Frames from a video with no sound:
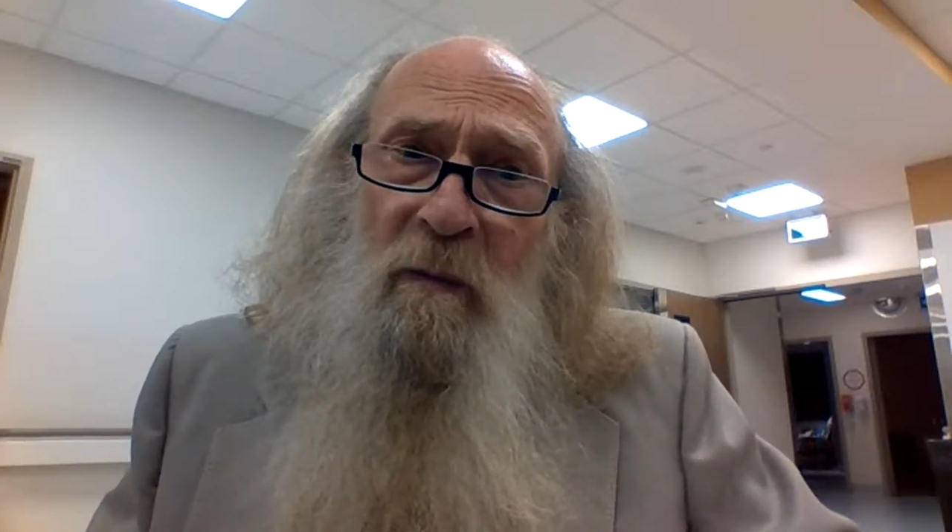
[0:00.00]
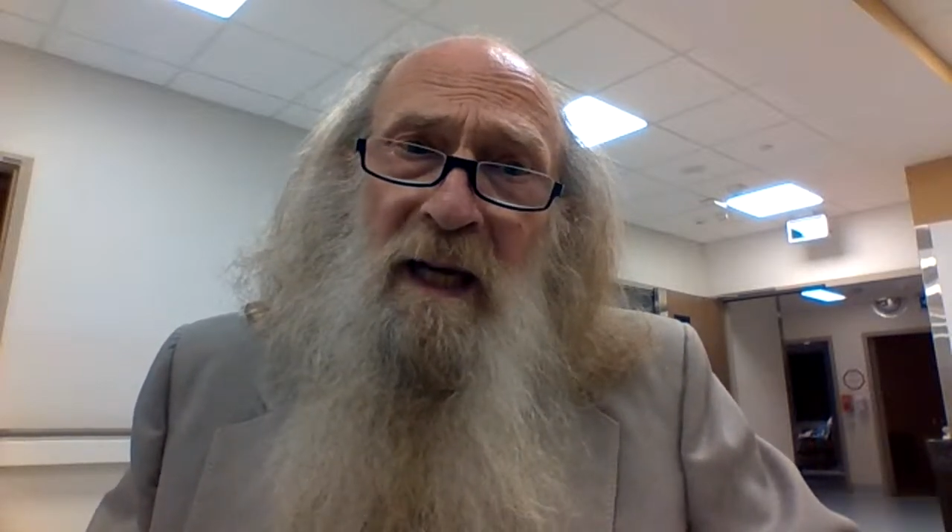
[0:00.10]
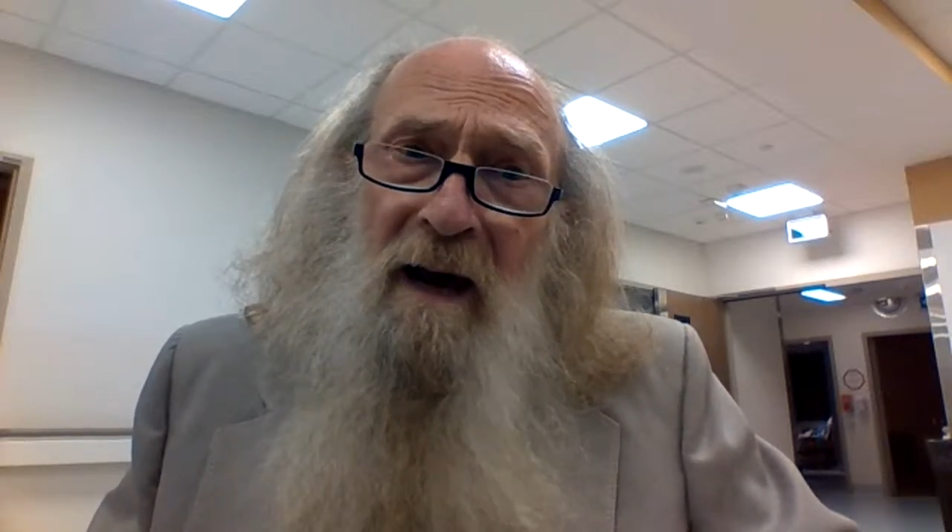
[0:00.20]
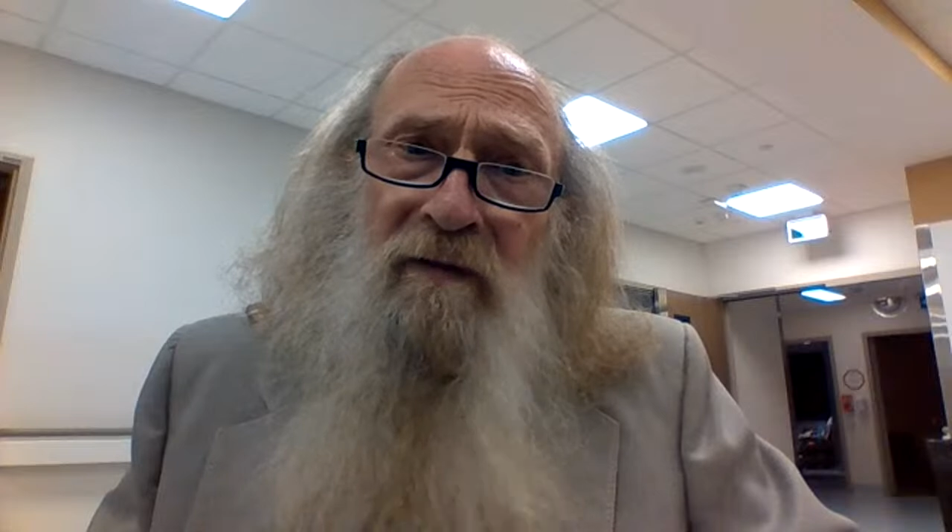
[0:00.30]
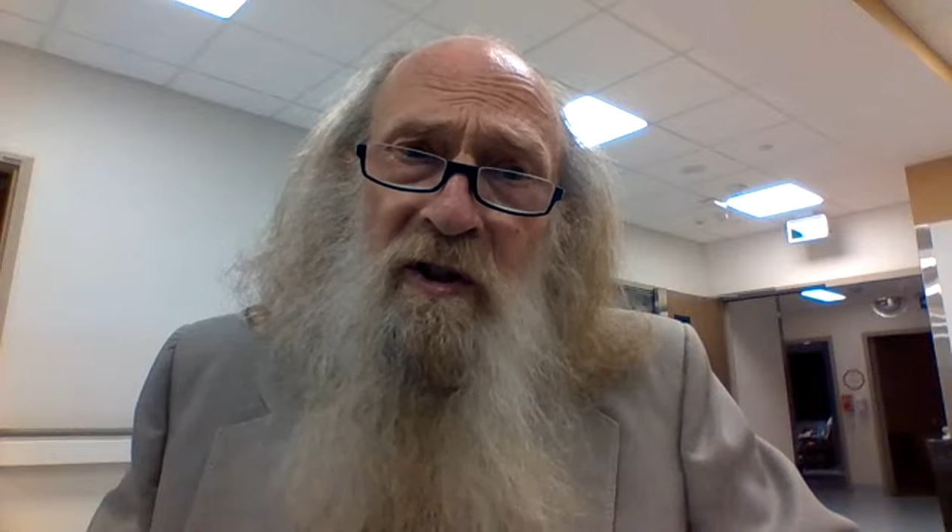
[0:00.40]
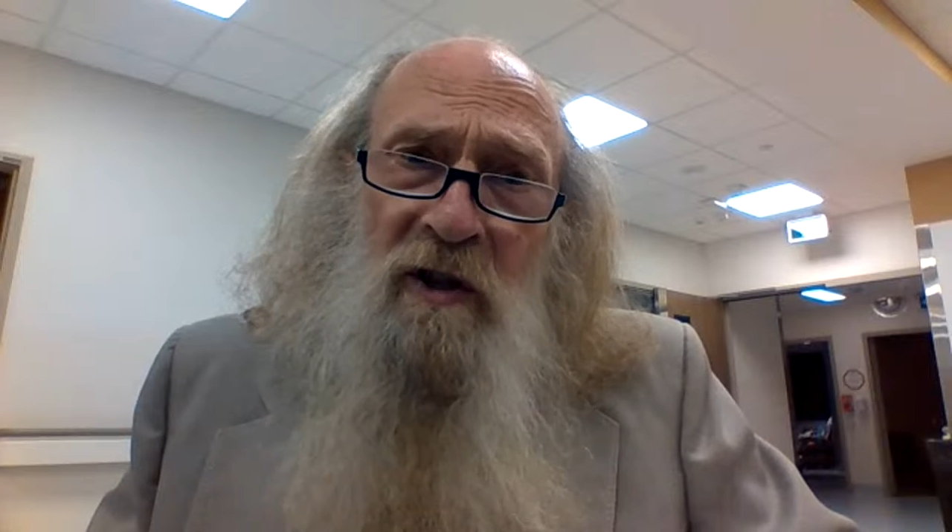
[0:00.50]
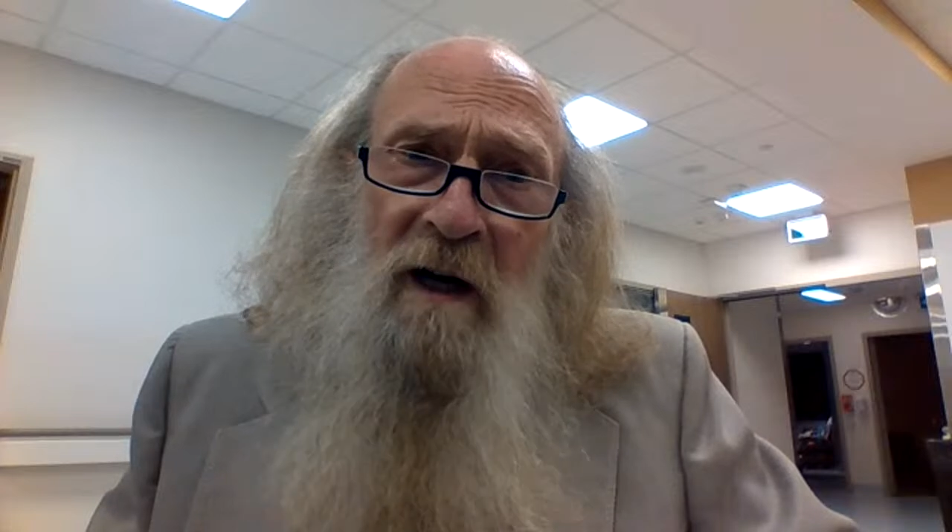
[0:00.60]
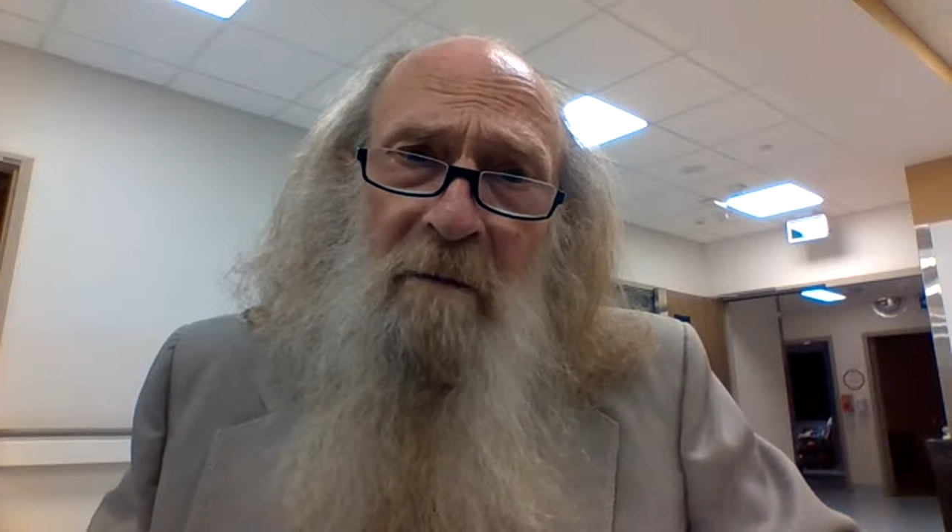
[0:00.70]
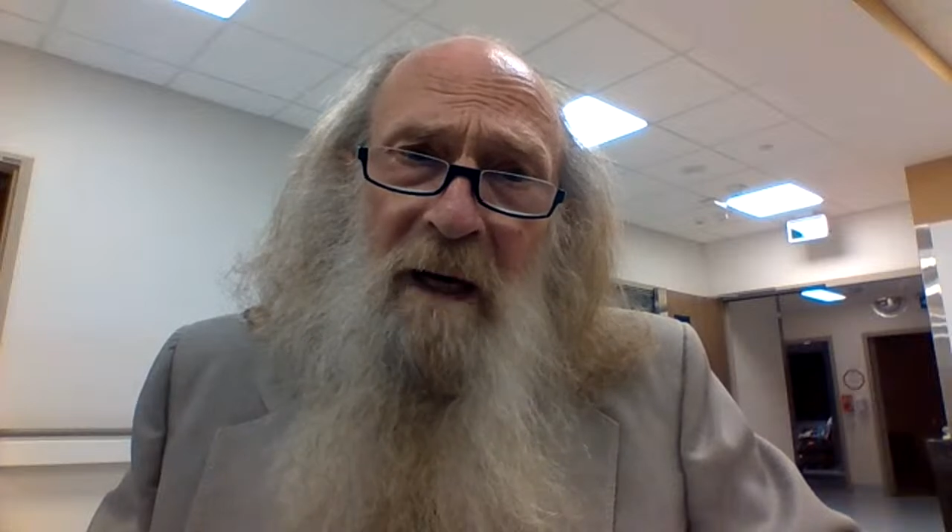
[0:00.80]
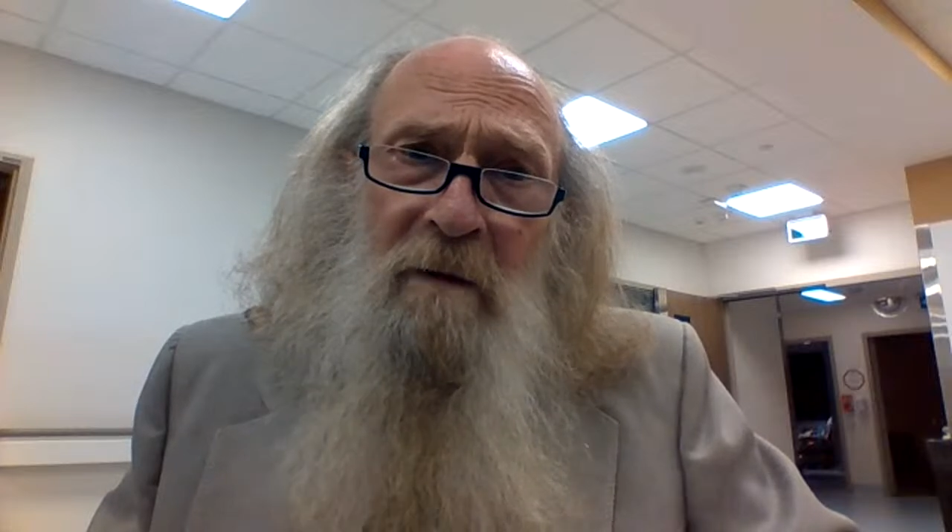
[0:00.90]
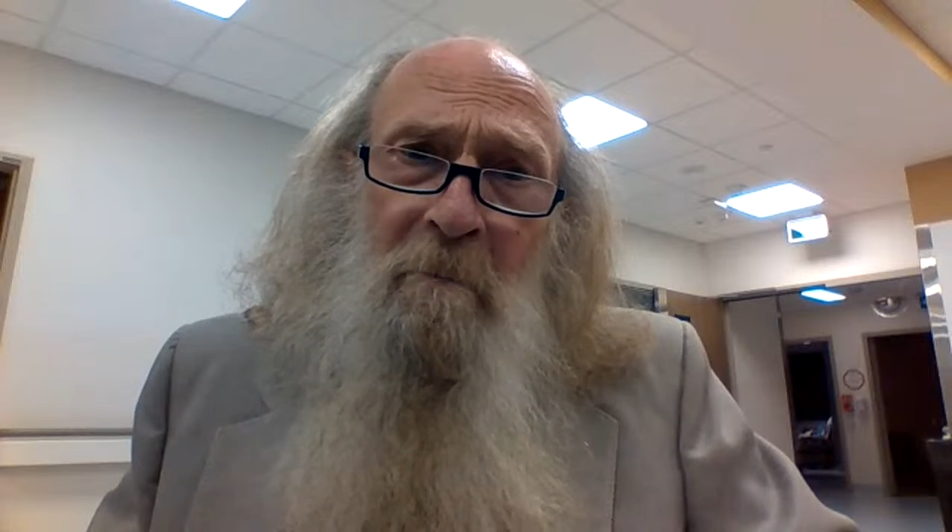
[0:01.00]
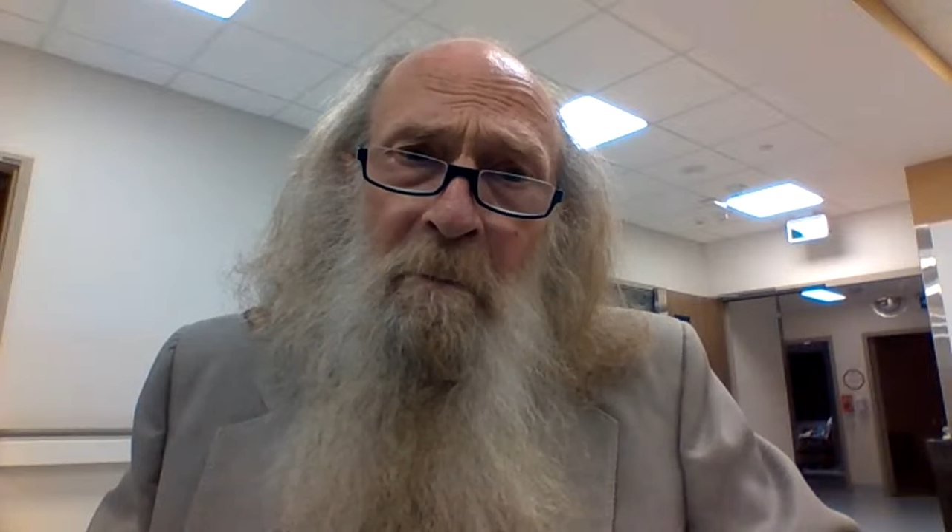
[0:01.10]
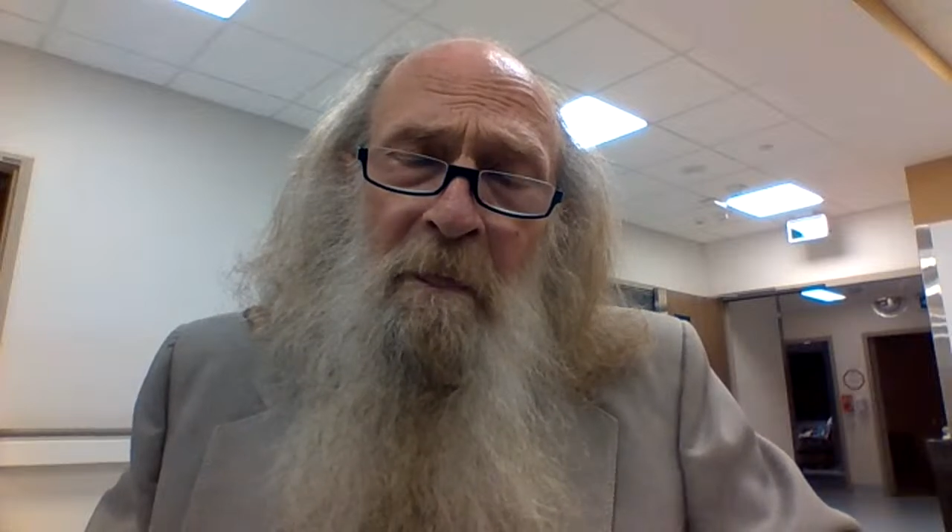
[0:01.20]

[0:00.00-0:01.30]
we have to talk about,